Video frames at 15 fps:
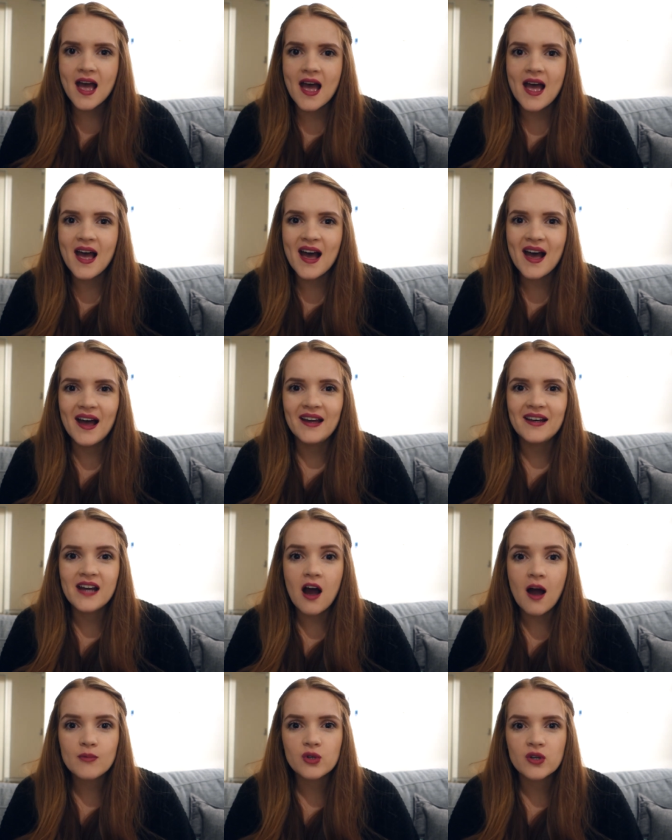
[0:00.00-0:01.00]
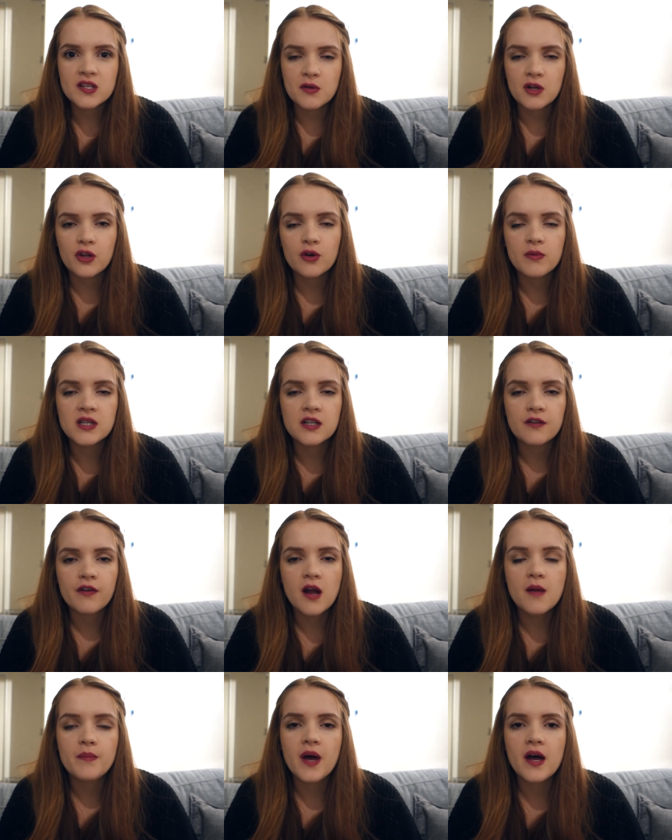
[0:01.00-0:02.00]
and now I'm doing something a little bit
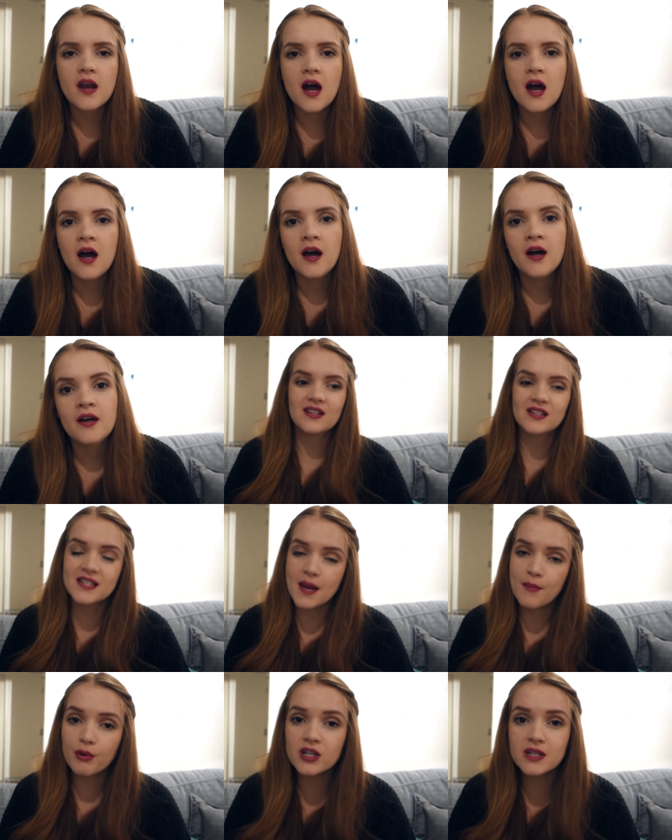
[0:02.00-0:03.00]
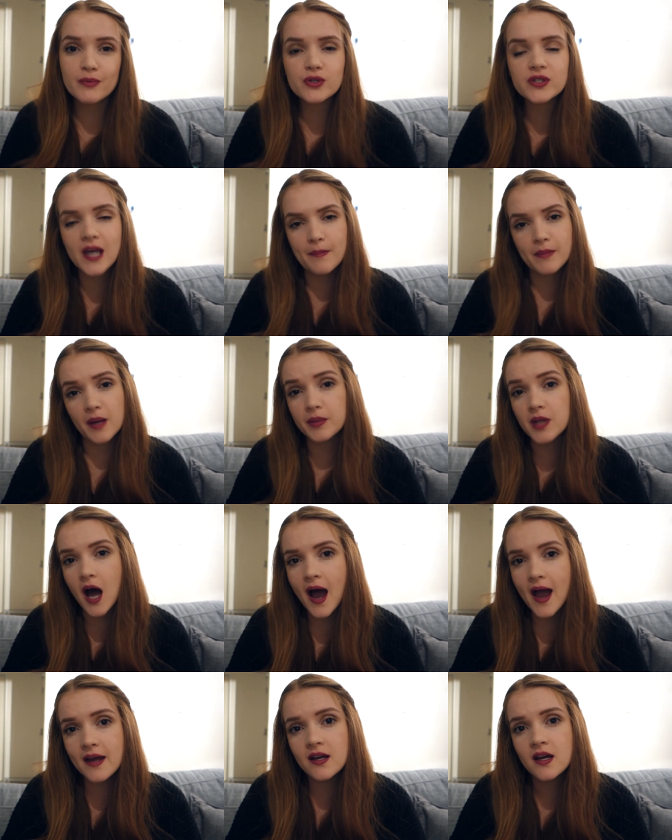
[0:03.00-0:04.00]
different, but uh, the same principles can be
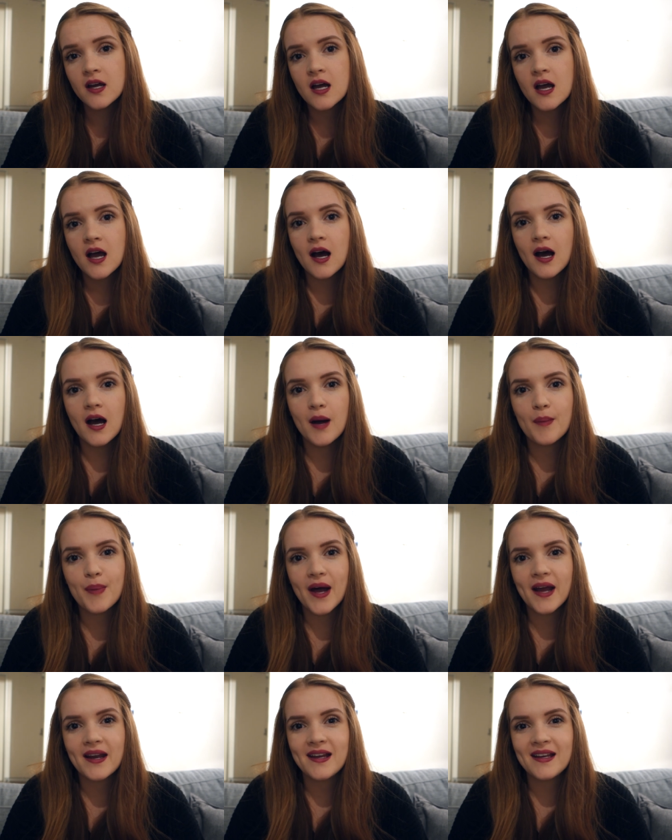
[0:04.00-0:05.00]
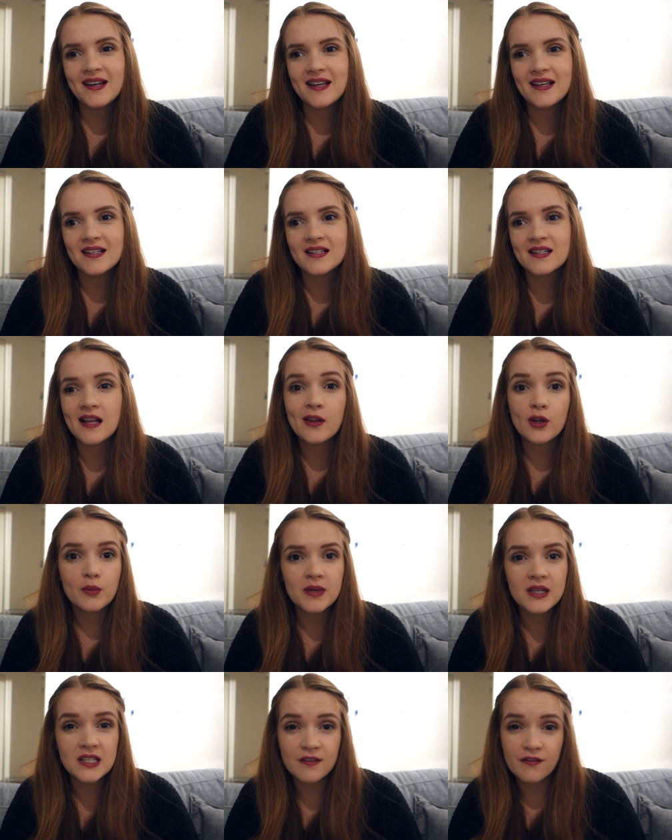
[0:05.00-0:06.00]
applied, uh, but it is a little
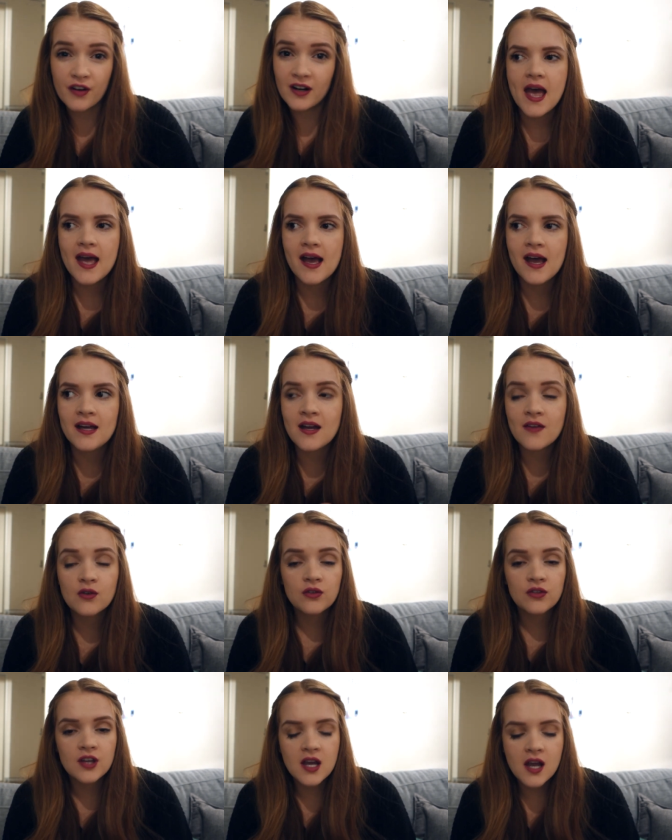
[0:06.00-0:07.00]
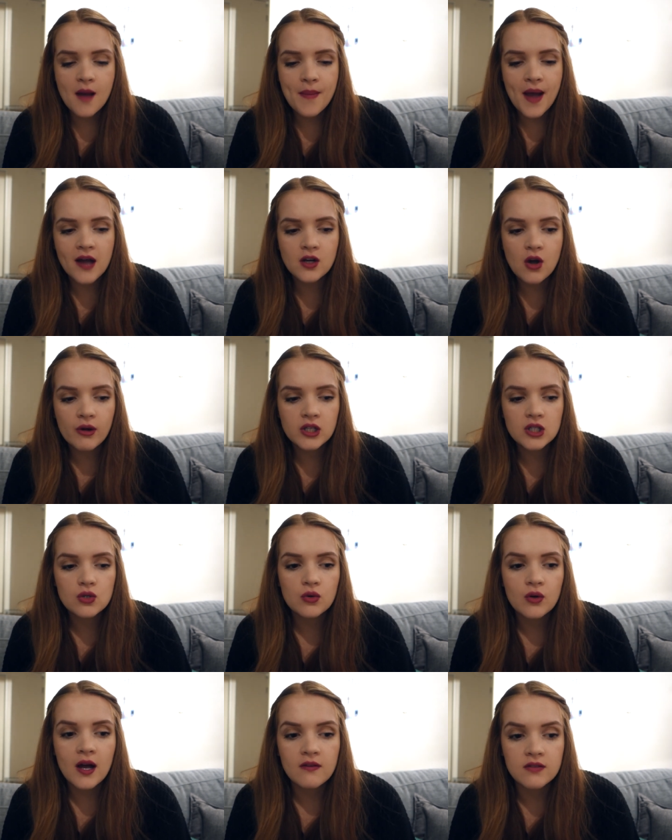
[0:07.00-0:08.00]
bit different. And another good thing about going
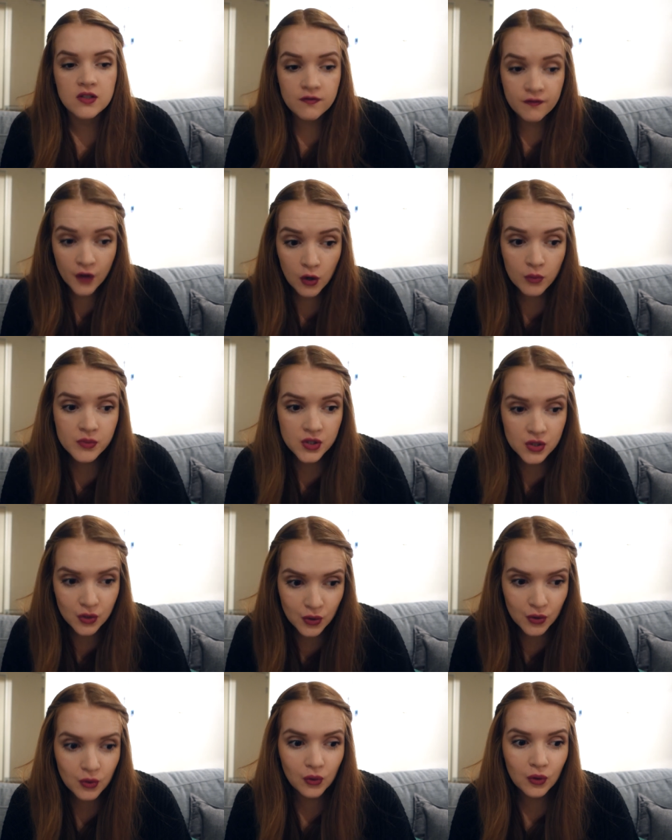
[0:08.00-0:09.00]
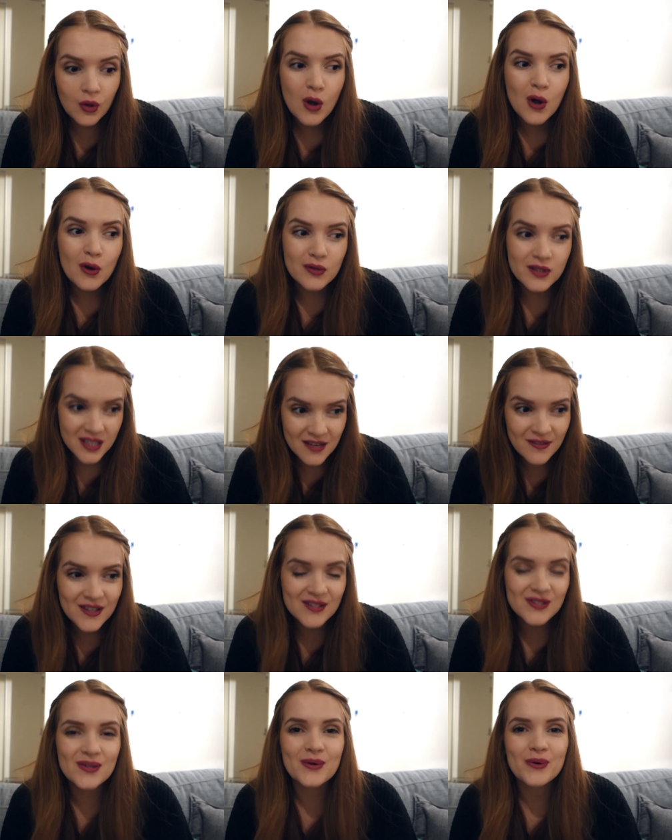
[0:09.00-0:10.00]
to a film school or
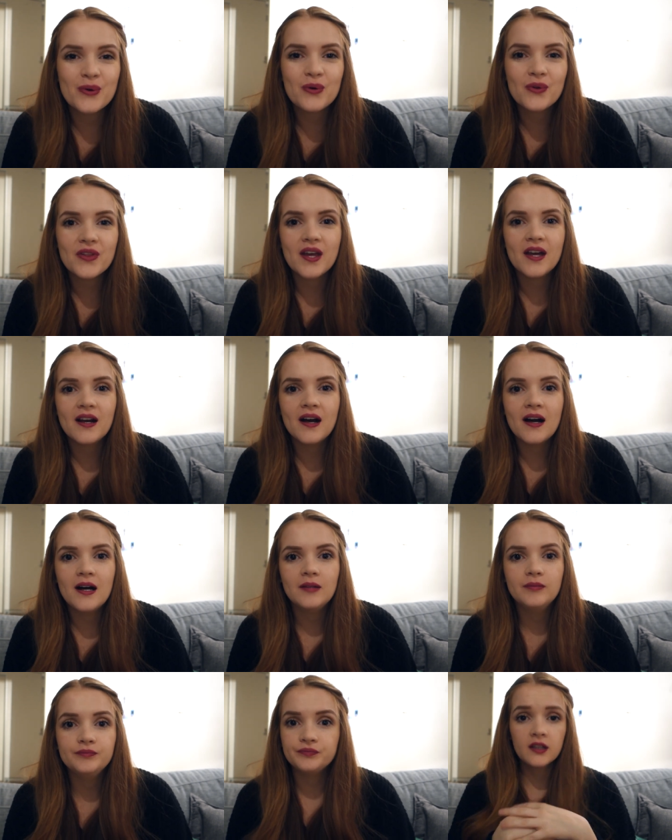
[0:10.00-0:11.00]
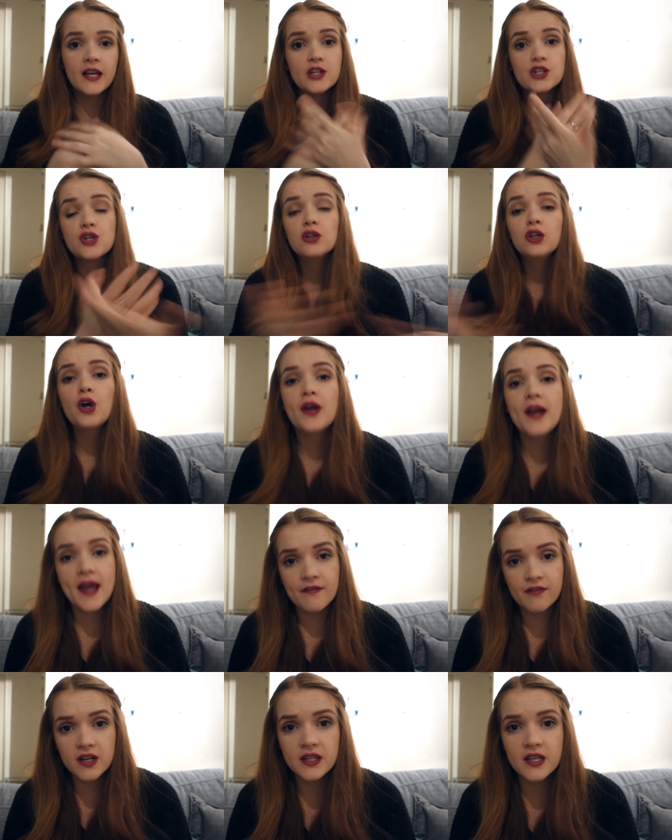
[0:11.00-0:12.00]
TV school that um, lets you learn
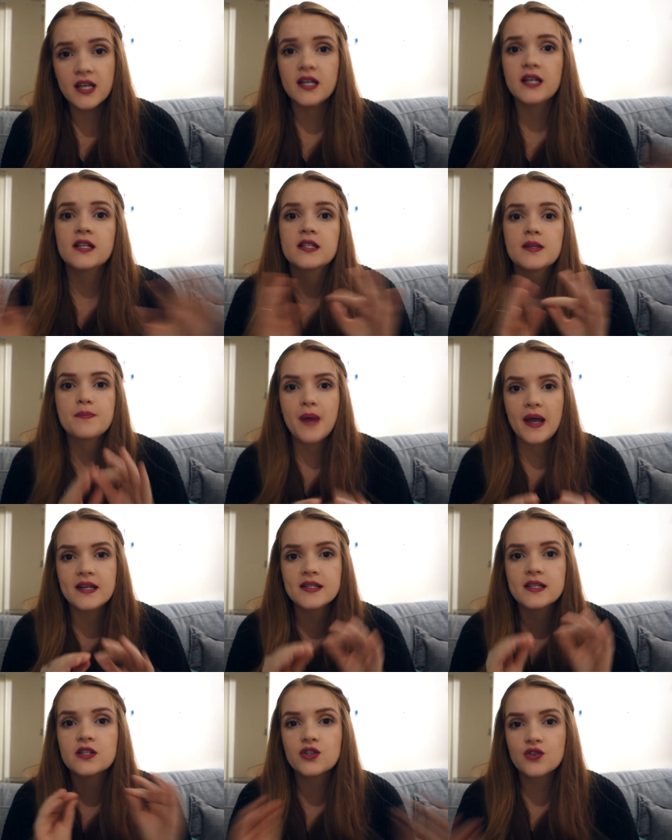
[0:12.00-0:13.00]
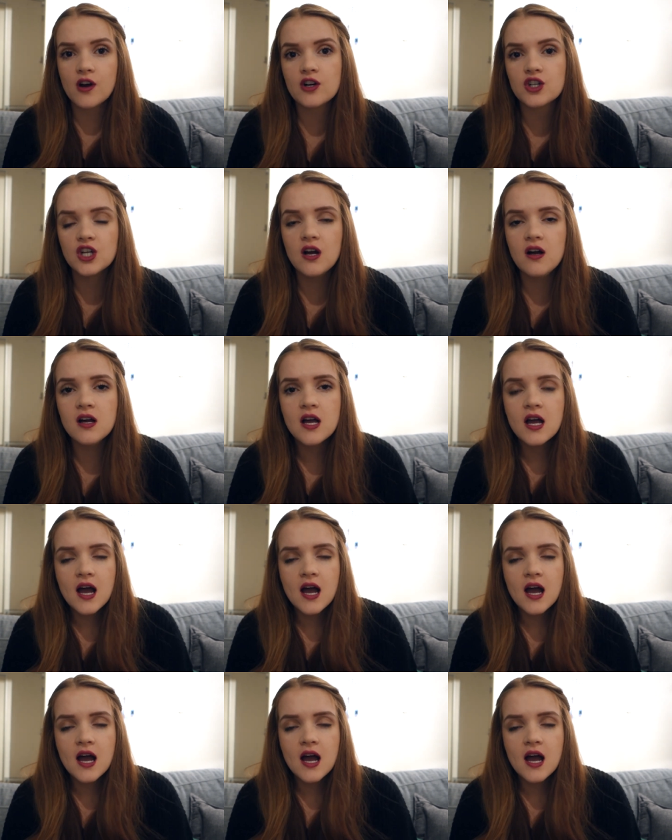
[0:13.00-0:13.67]
everything and is a basic structure,